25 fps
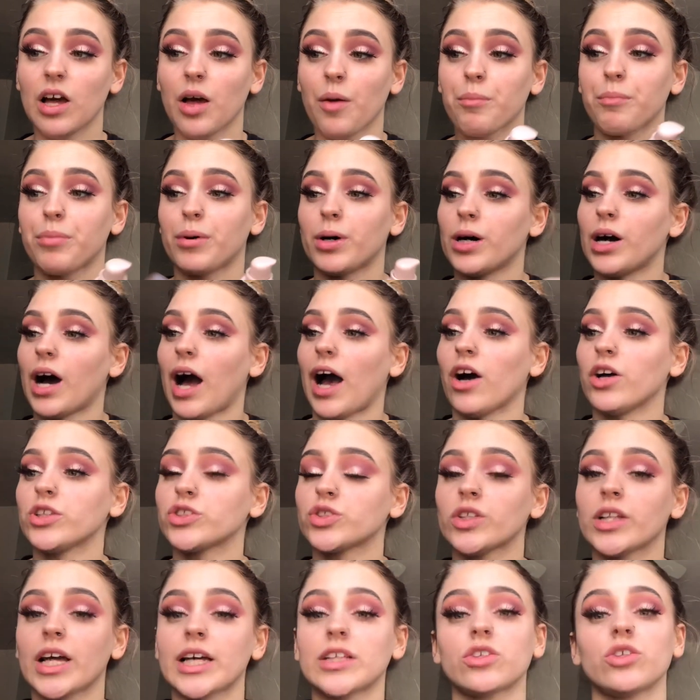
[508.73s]
but I also
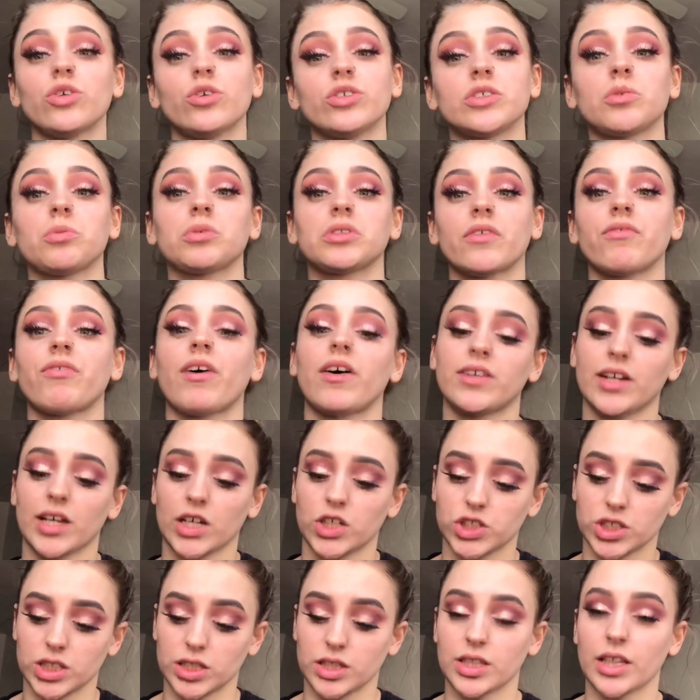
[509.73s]
like to use it with the
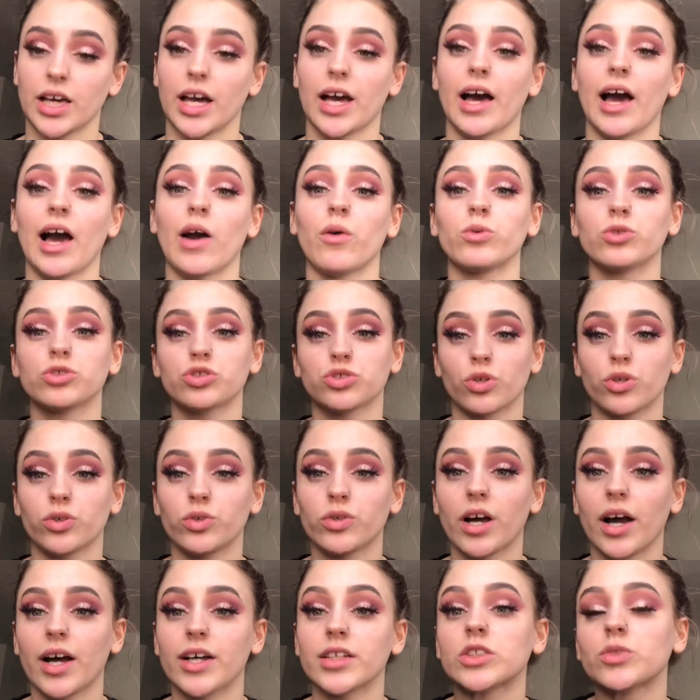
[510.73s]
foundation that I will show you
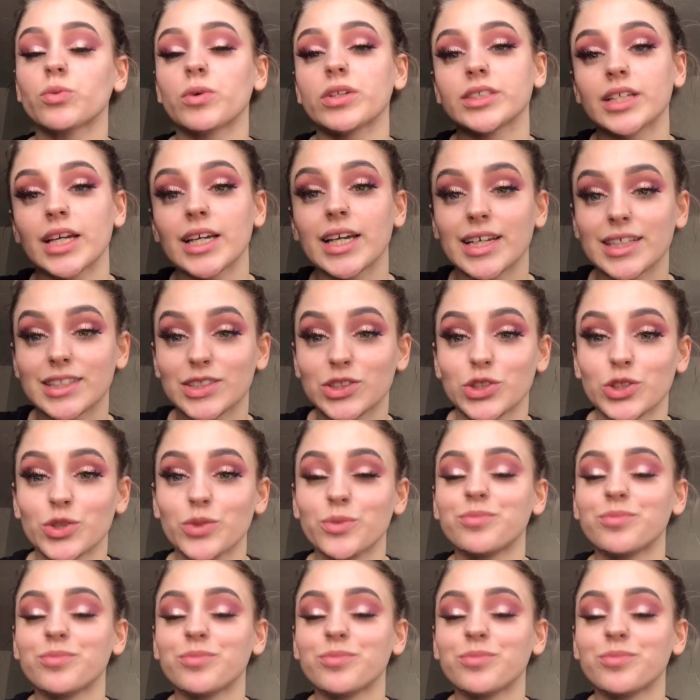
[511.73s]
guys once I get to.